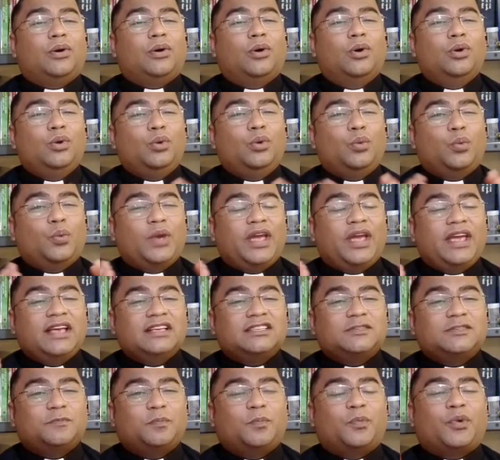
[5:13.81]

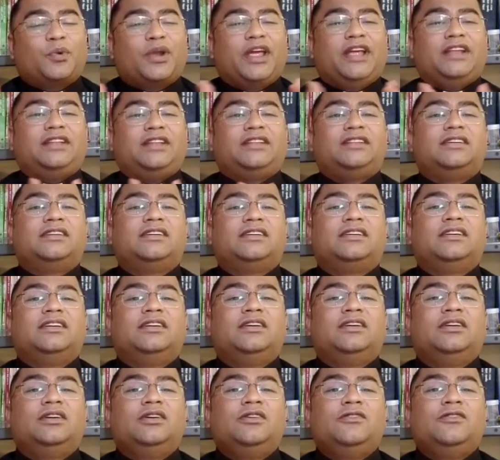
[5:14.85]
always prayed
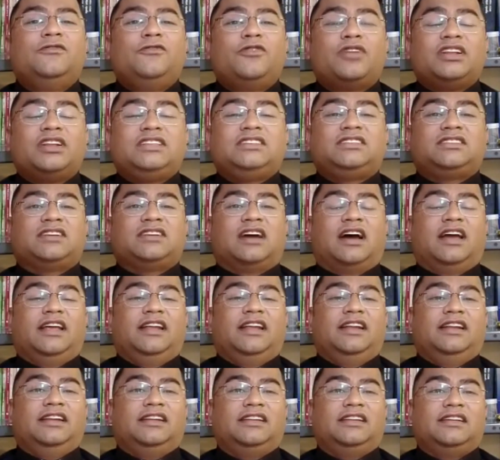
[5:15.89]
for a
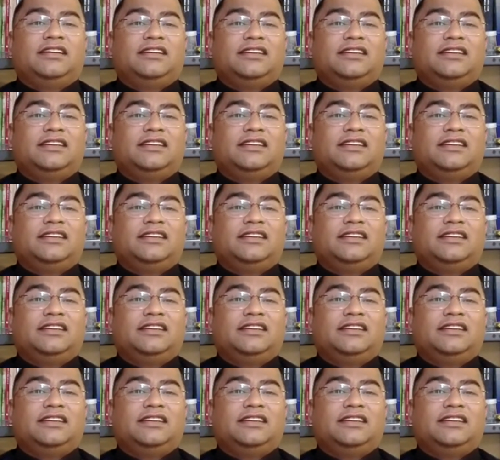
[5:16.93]
child